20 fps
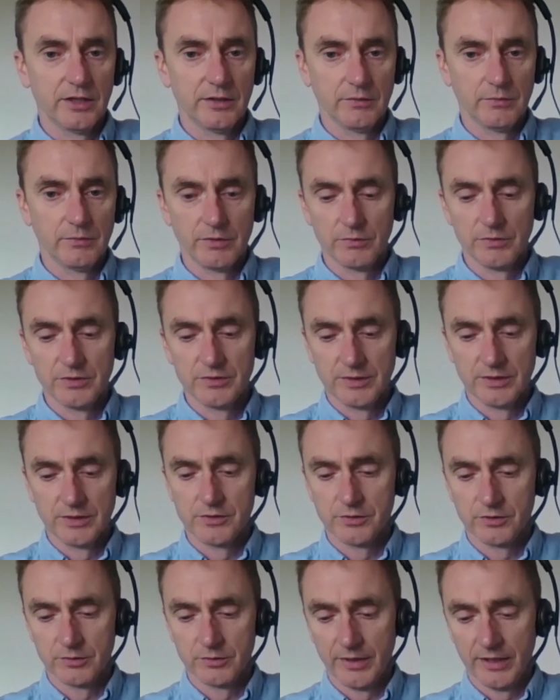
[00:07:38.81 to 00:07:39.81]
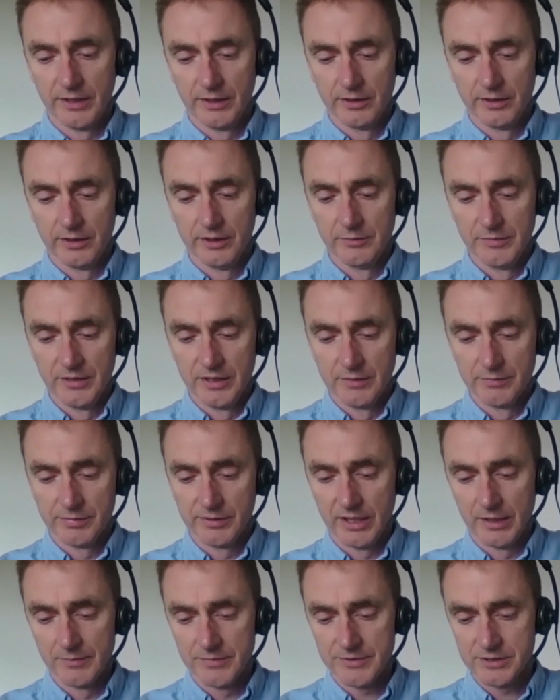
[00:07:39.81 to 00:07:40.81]
which we can talk about in a minute
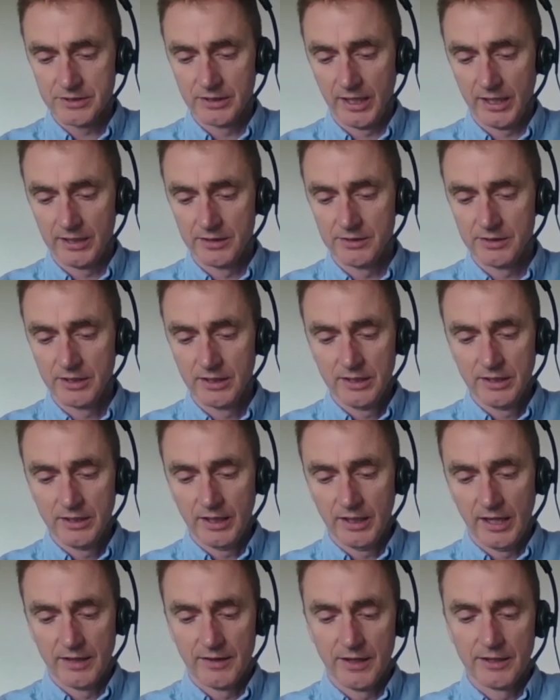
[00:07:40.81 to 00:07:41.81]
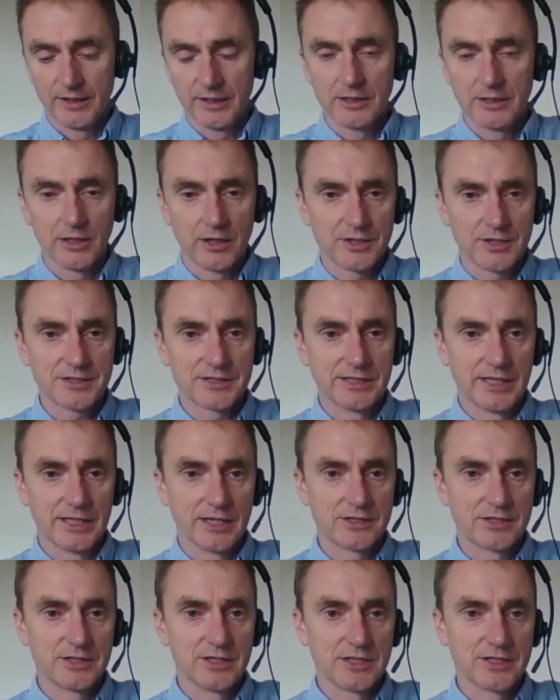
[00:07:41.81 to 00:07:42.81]
perhaps, and then lastly
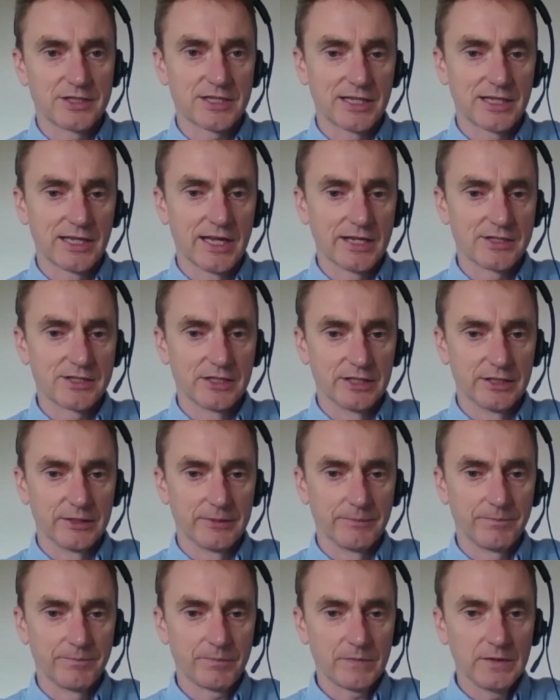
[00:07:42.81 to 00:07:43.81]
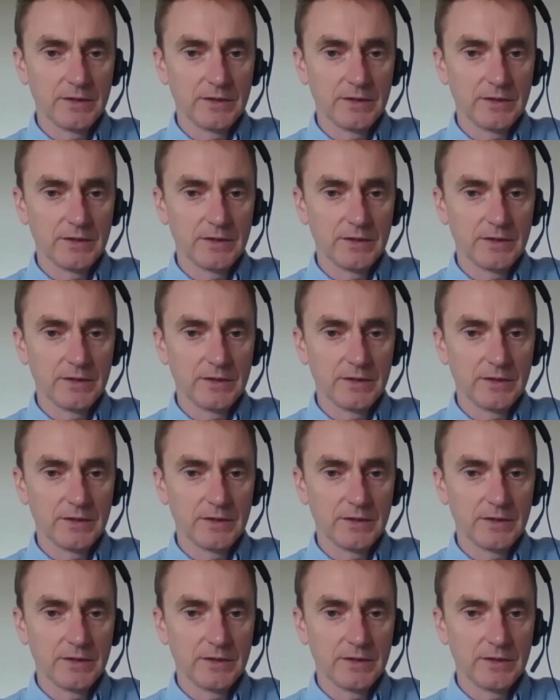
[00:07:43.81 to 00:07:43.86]
actually selecting